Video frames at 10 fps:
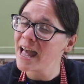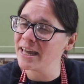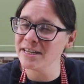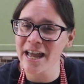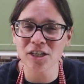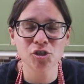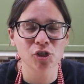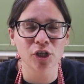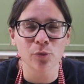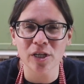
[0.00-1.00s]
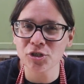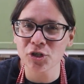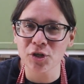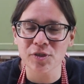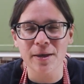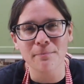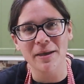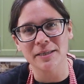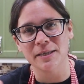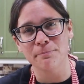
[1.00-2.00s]
and naturally we took them,
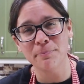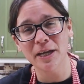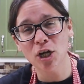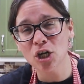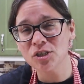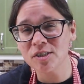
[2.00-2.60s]
made them bigger,